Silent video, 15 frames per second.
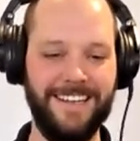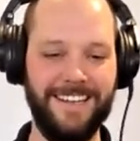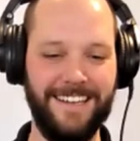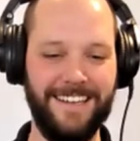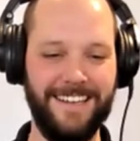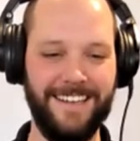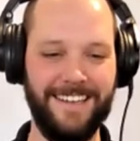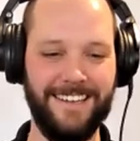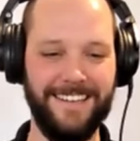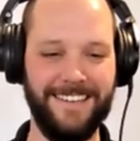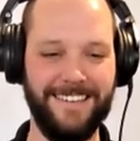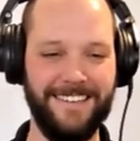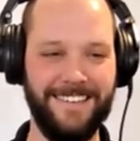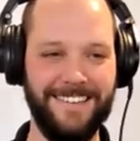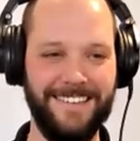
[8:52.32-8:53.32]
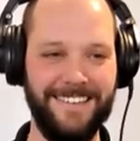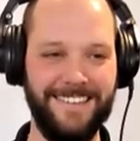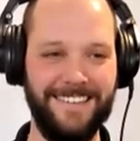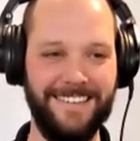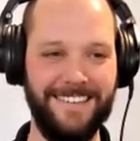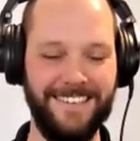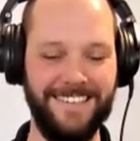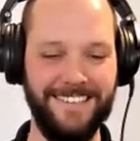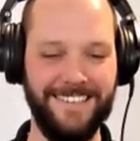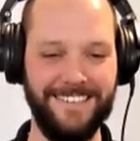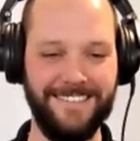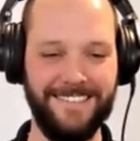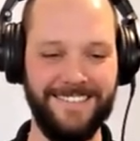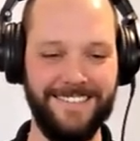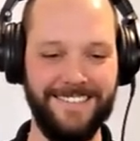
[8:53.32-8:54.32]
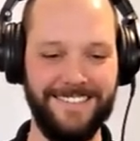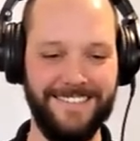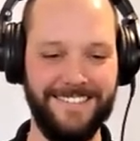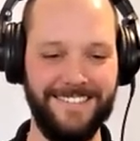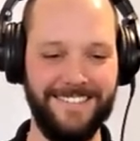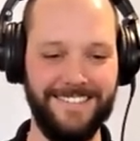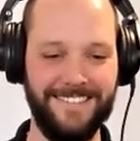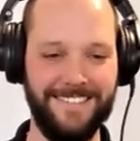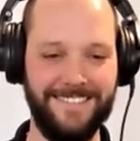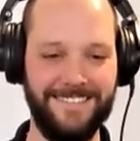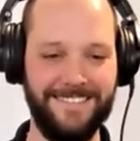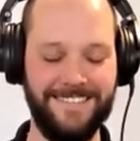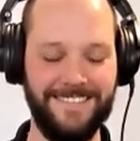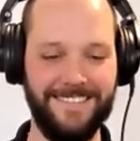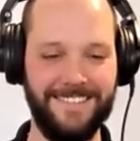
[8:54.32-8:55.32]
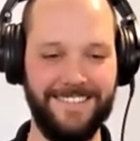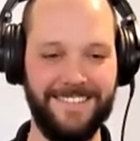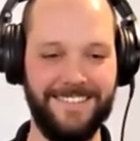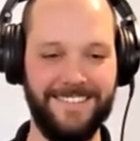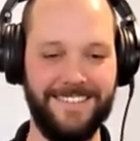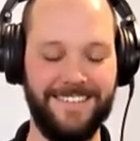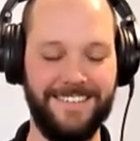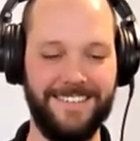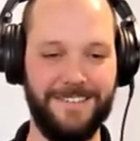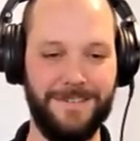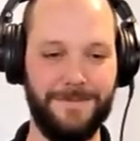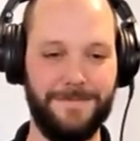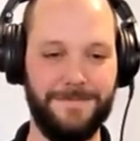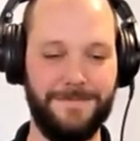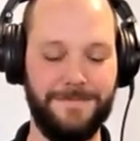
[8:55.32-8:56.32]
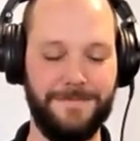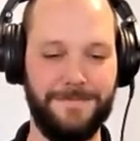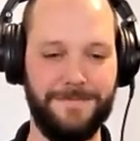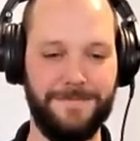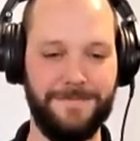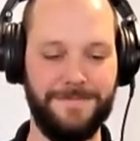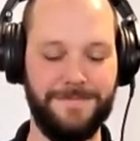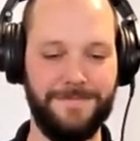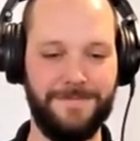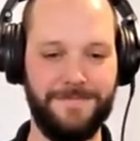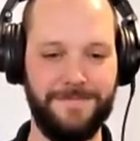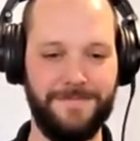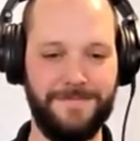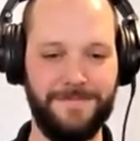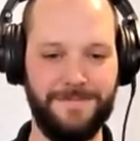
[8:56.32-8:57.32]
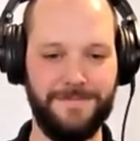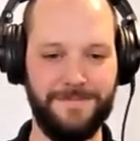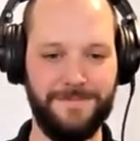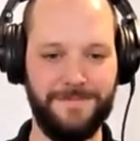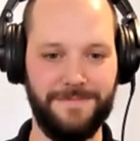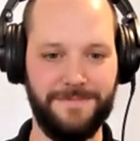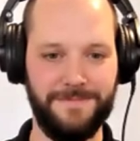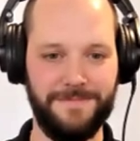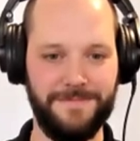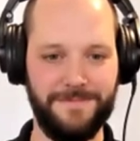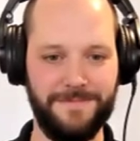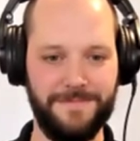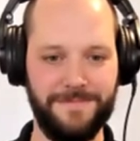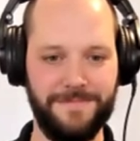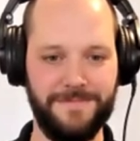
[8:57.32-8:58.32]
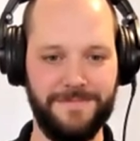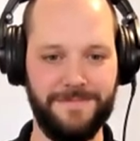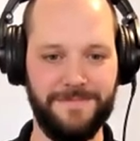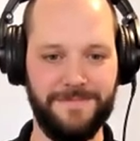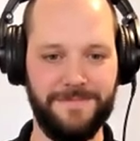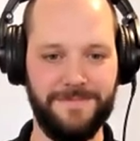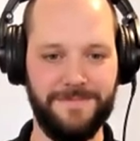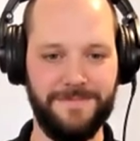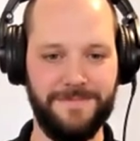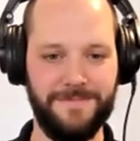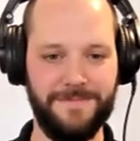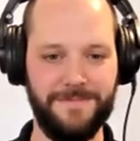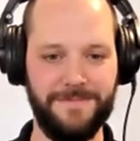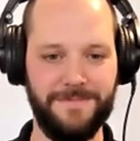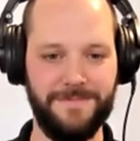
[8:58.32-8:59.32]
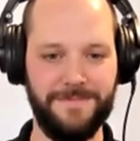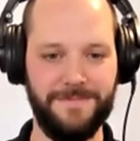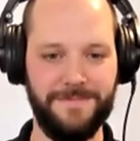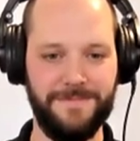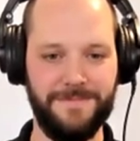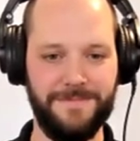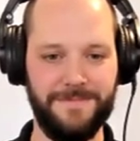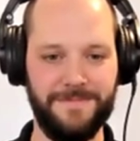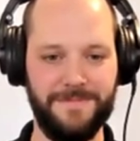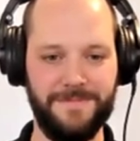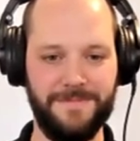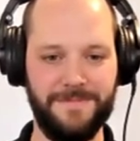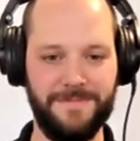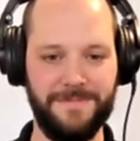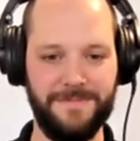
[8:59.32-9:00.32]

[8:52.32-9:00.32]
No words are spoken by the person on screen.